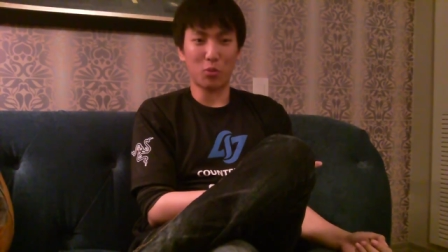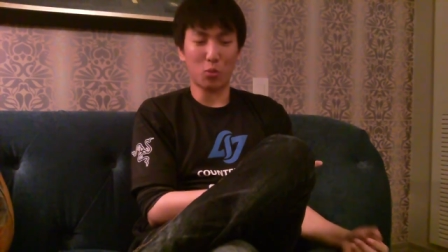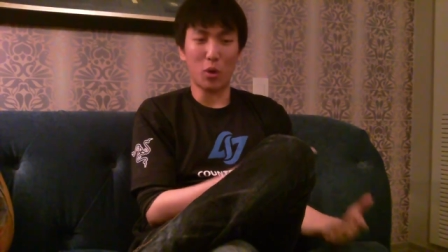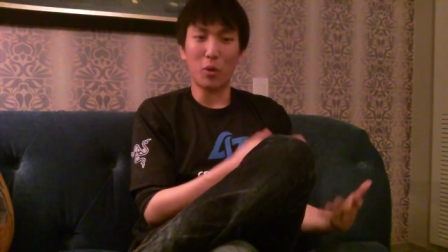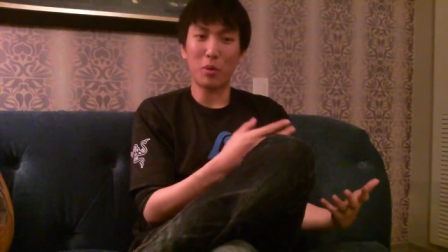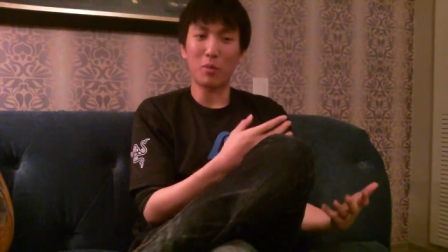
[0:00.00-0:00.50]

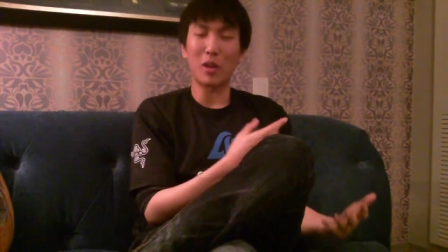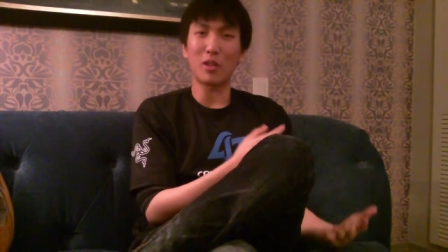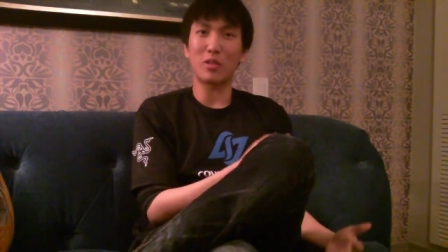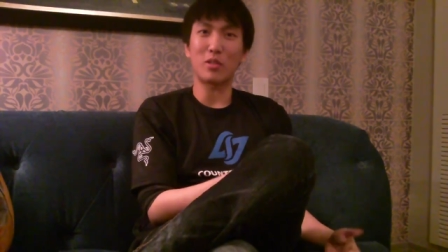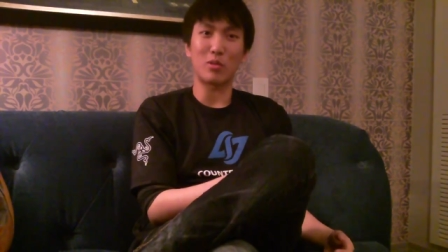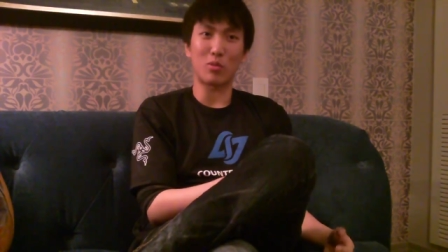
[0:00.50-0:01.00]
what we
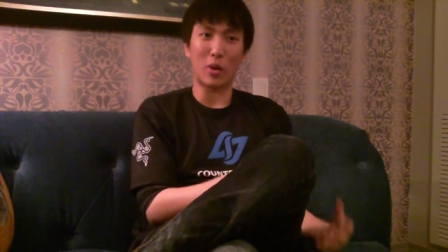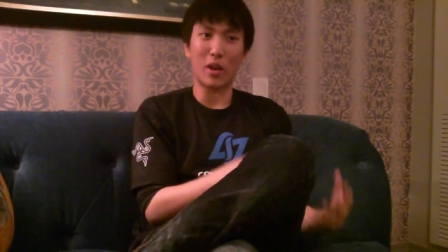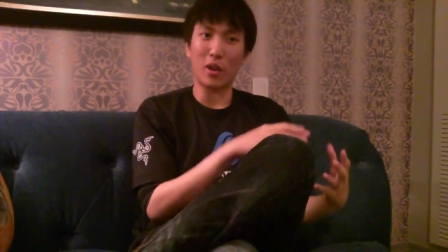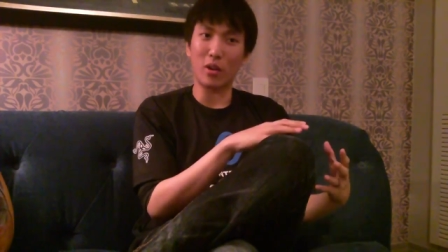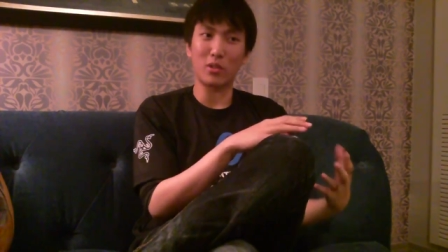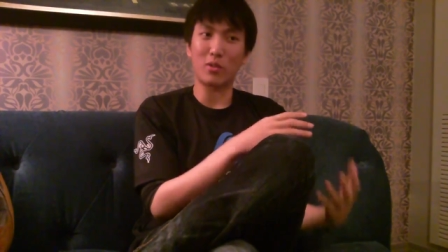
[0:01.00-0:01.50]
base right
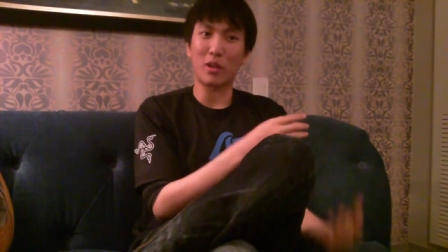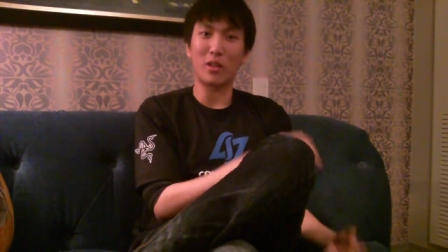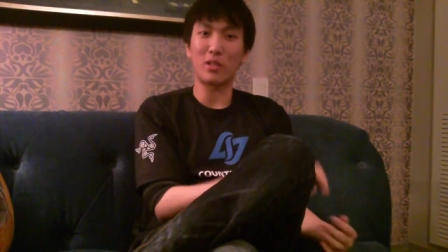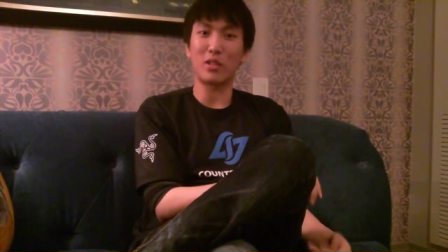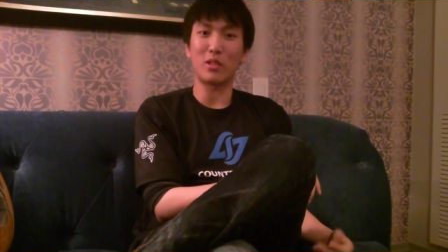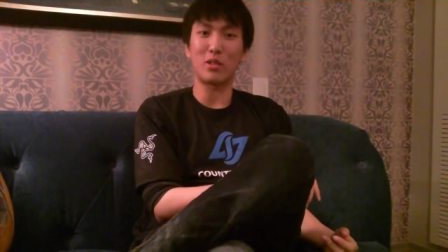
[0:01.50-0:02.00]
now, our
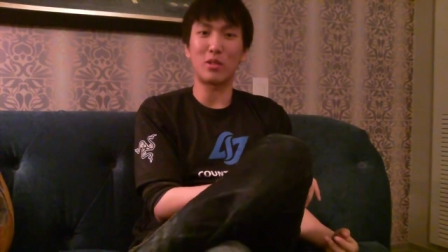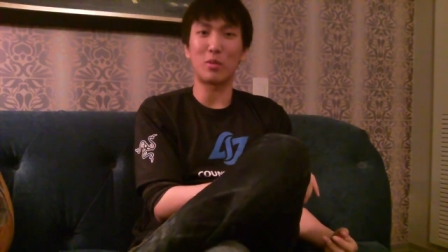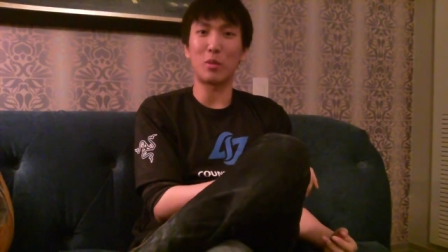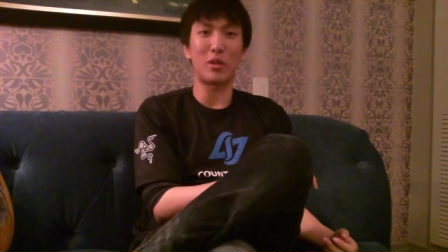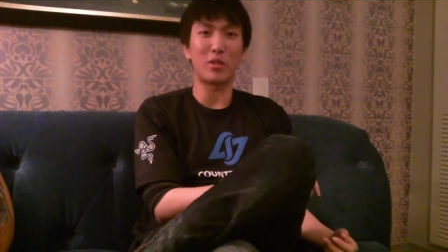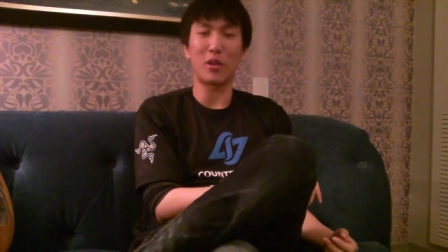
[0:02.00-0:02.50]
strategy is just
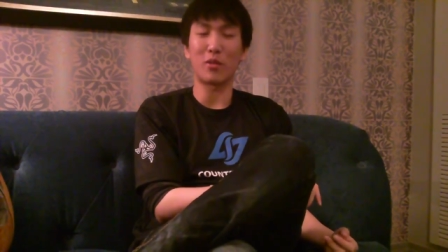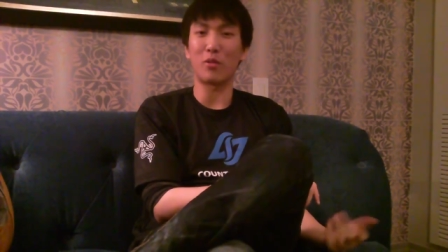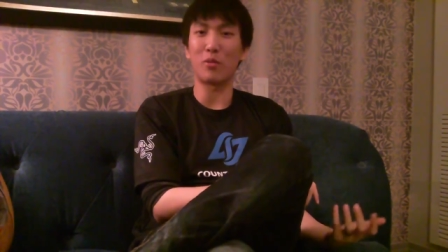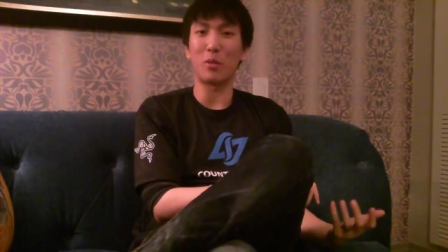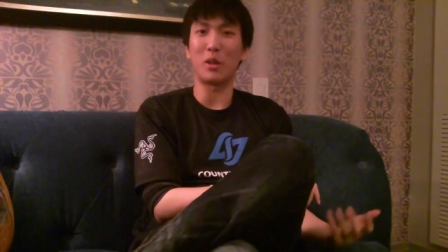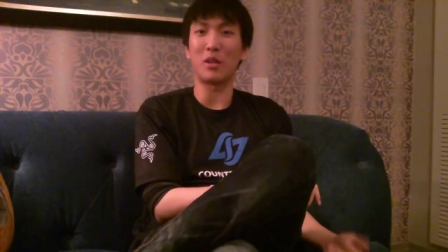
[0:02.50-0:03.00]
based off
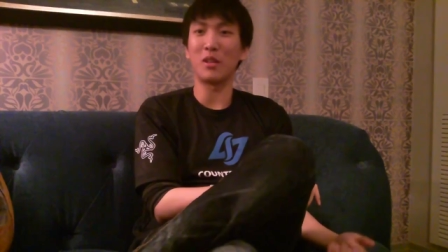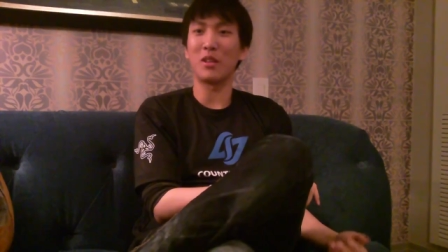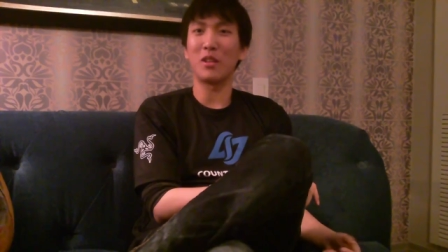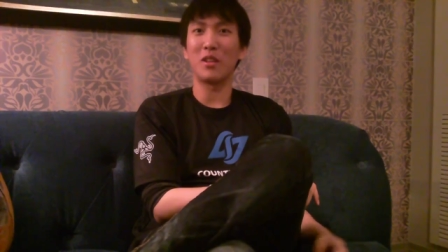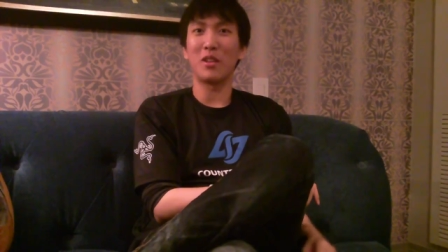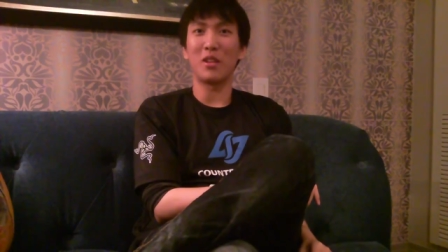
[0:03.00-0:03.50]
of me.
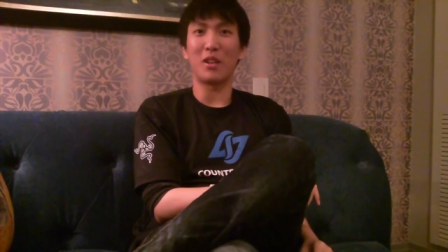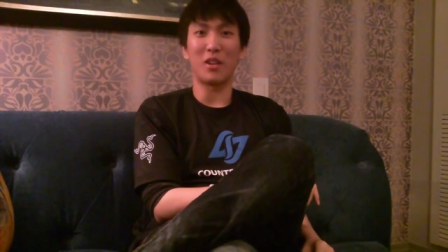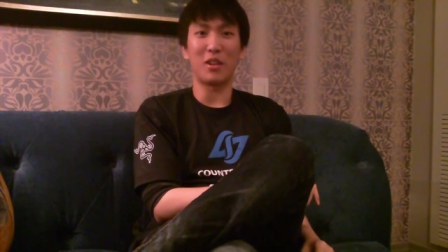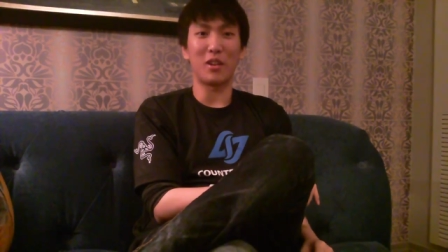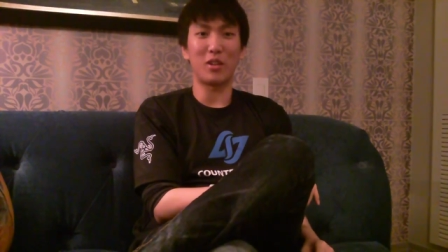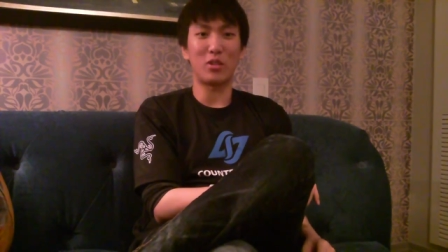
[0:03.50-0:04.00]

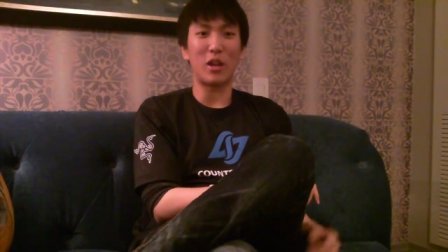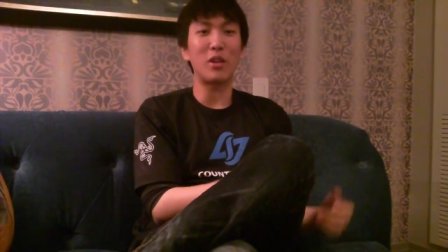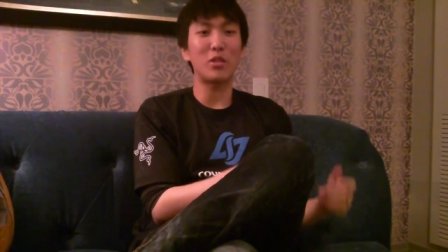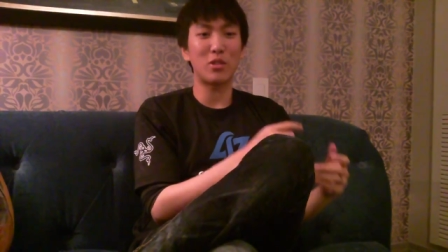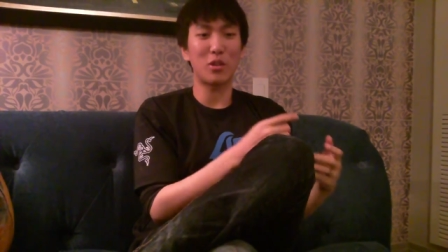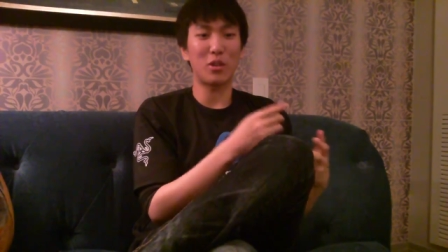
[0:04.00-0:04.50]

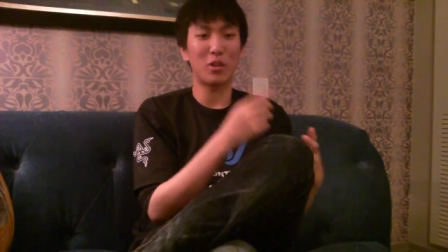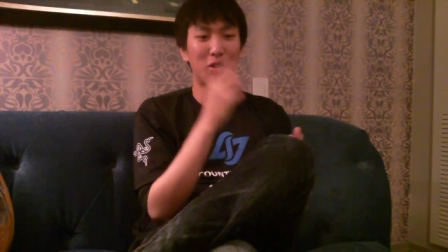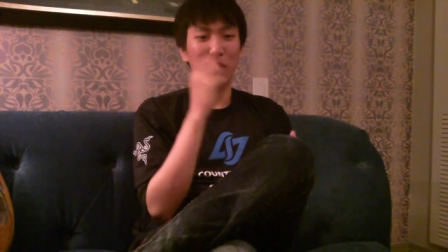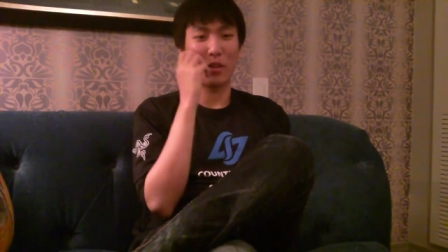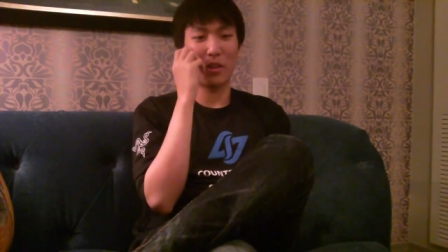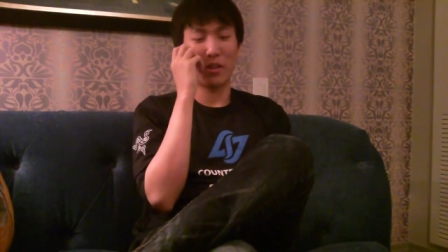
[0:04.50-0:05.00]
Chauster.